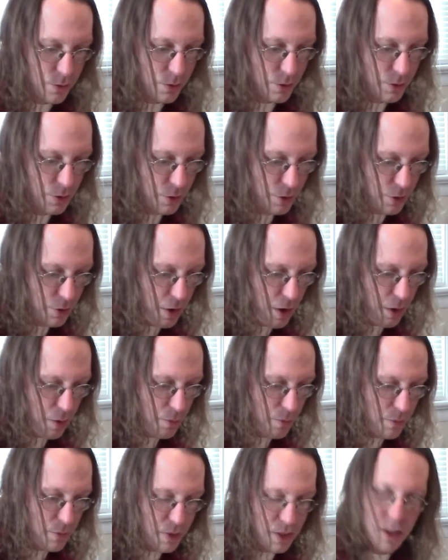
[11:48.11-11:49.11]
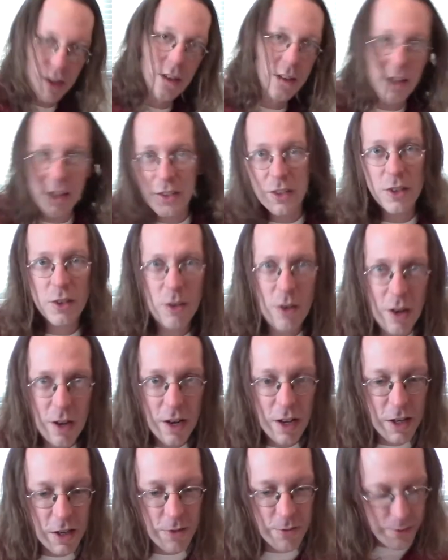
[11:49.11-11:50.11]
So, that's a ground
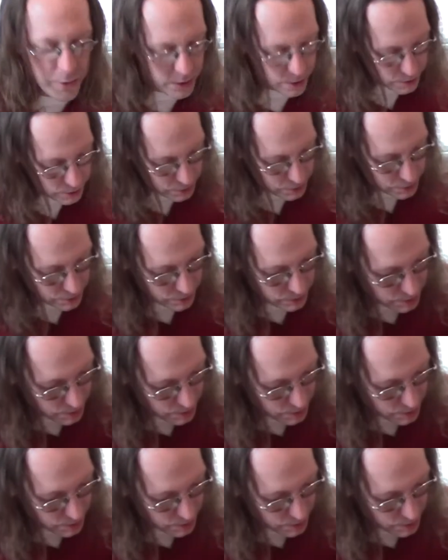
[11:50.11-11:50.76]
out to first,